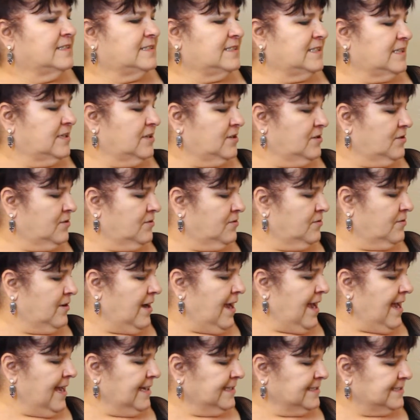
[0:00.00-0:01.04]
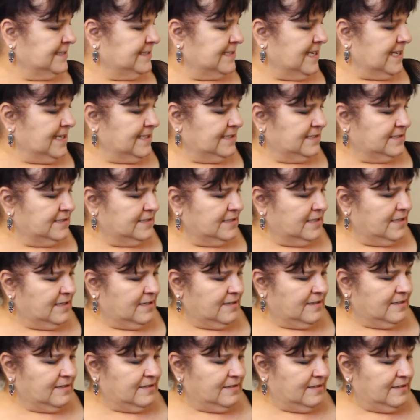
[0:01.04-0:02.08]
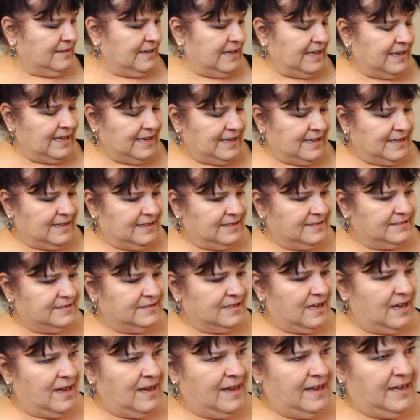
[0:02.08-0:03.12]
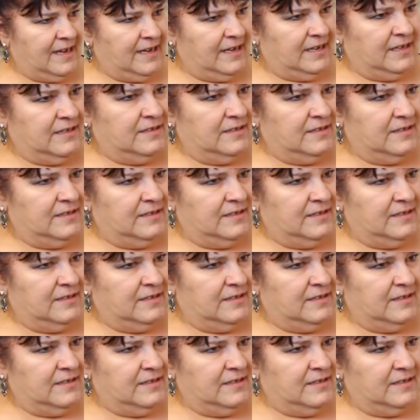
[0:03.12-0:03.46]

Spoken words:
to accent it, I